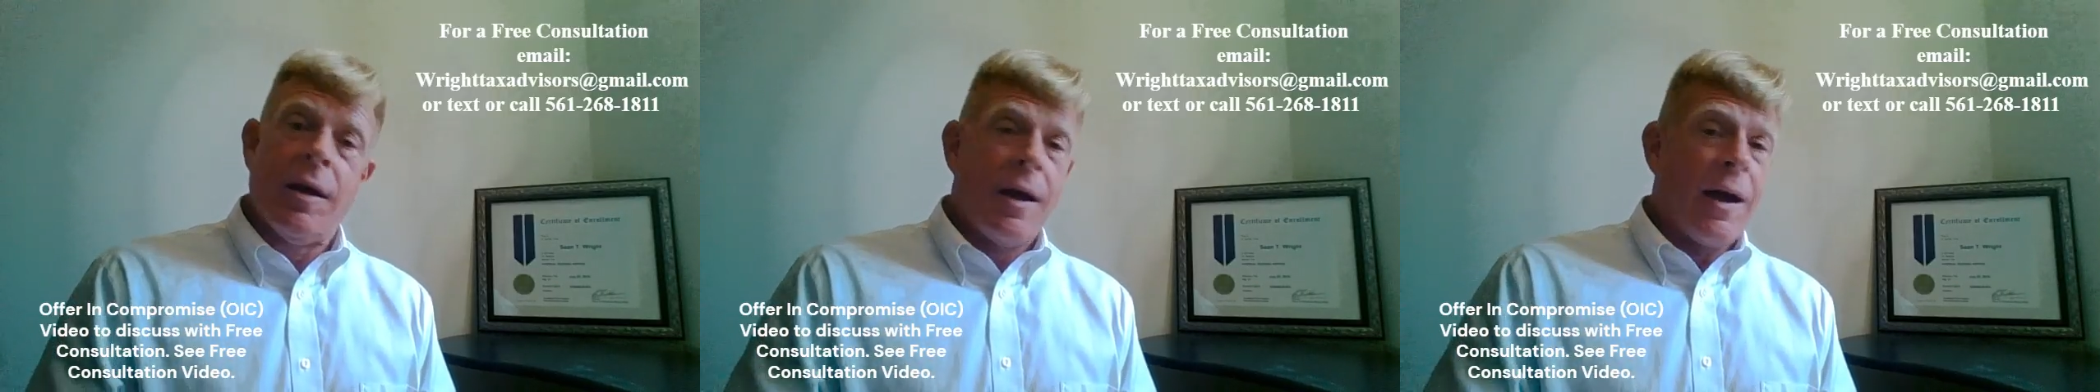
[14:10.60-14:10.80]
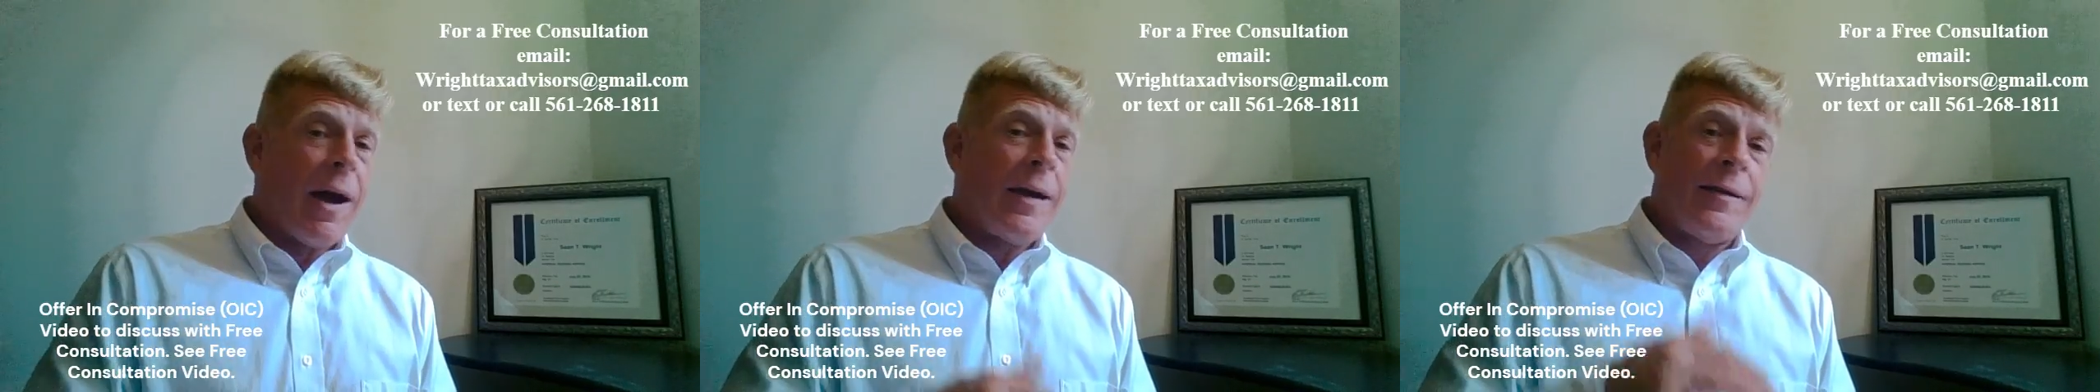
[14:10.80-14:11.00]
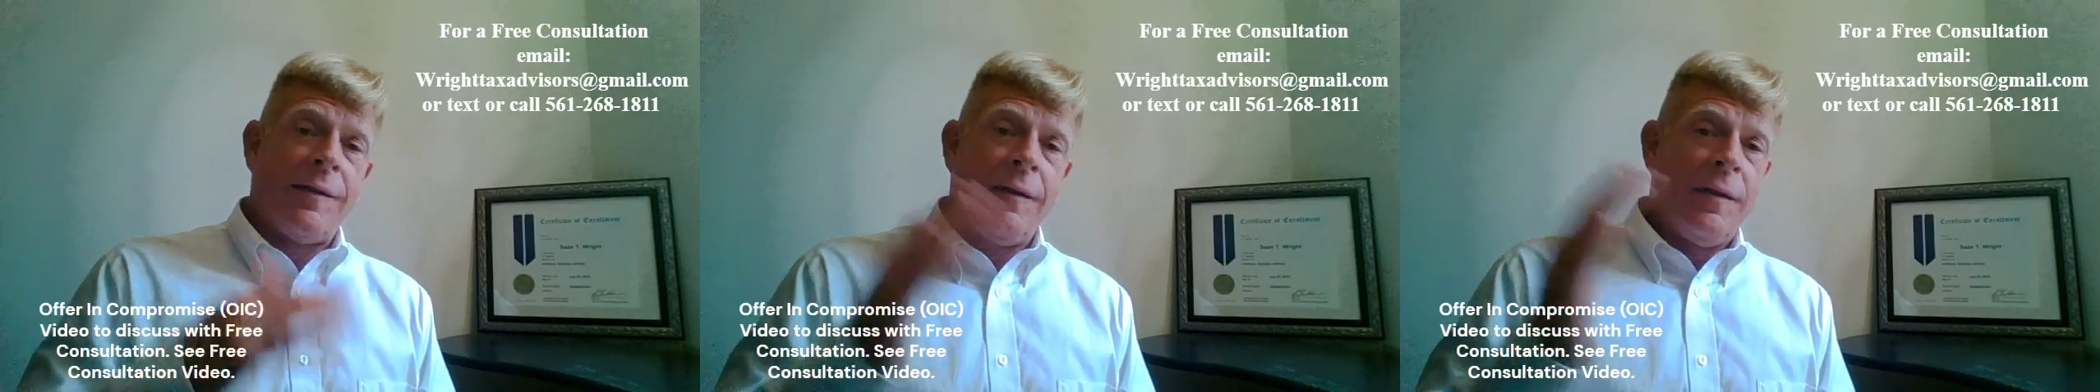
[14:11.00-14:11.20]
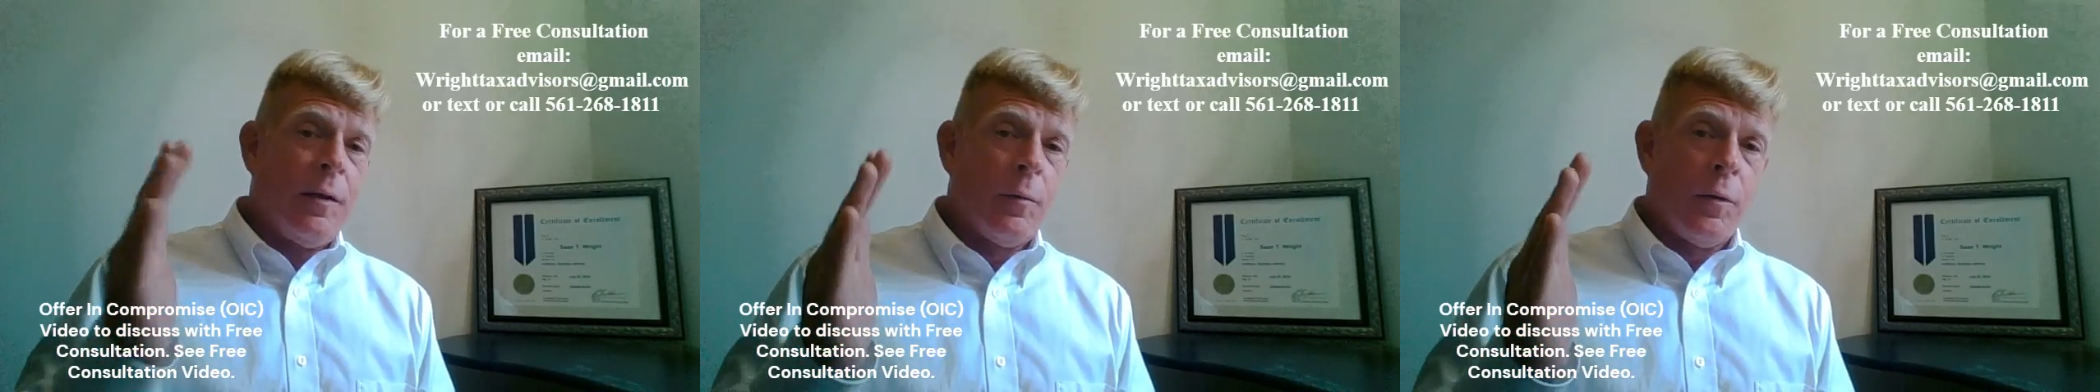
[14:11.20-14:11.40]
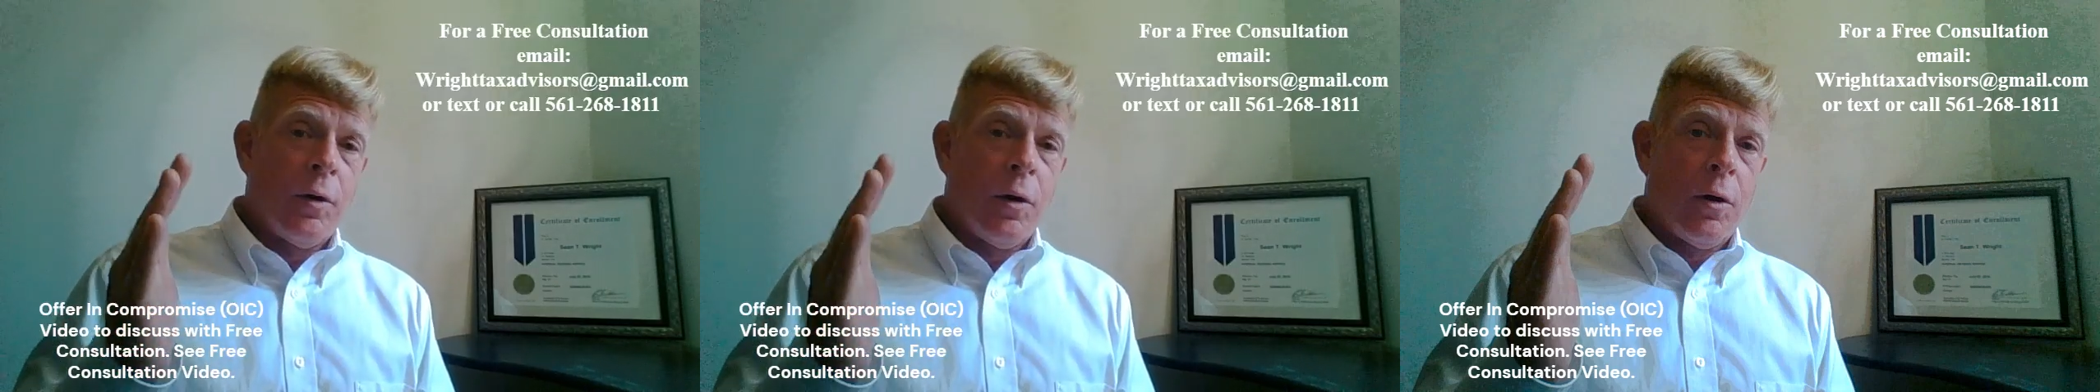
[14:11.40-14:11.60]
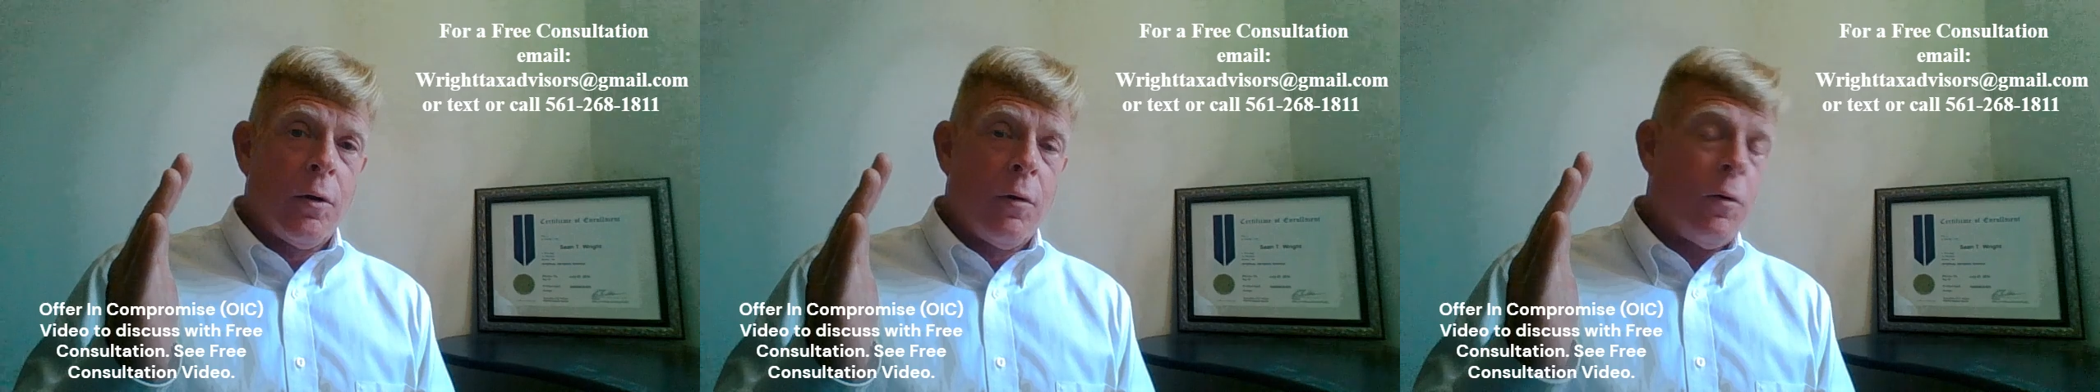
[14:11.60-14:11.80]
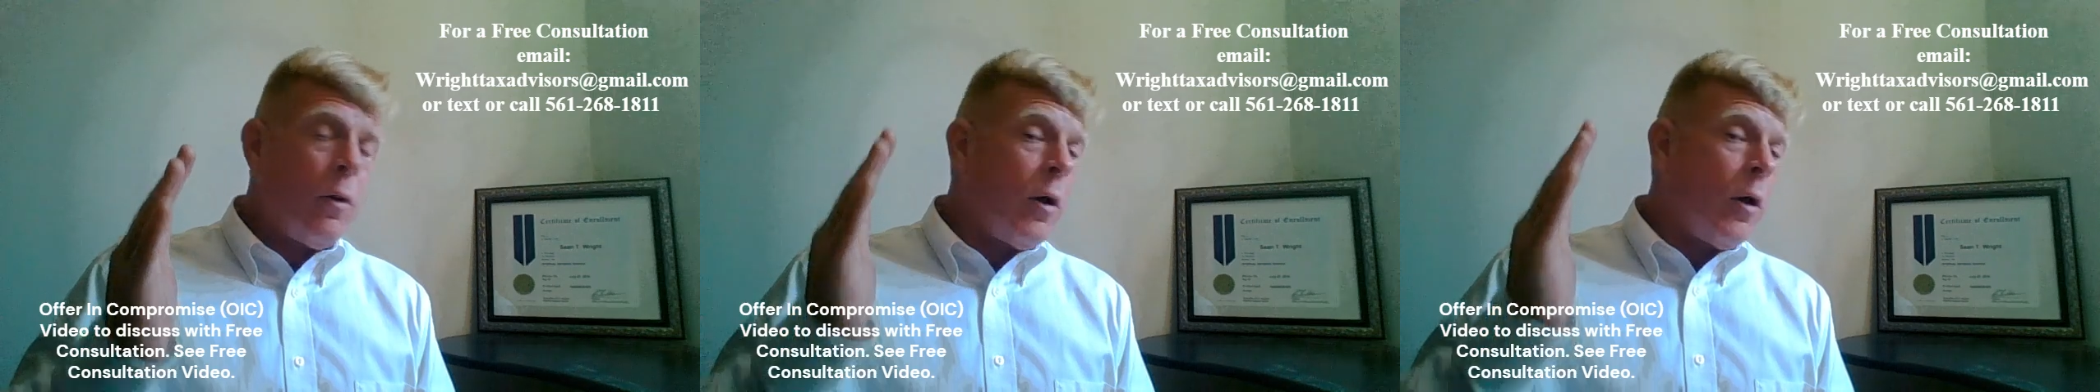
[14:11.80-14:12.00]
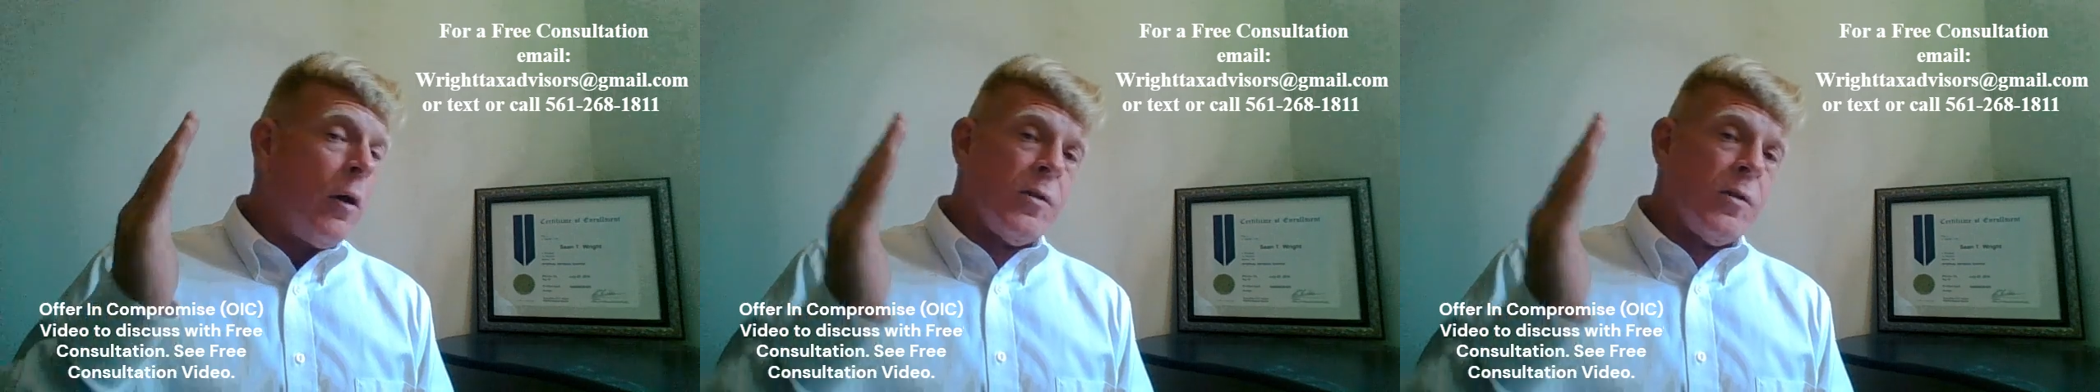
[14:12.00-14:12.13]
I see them go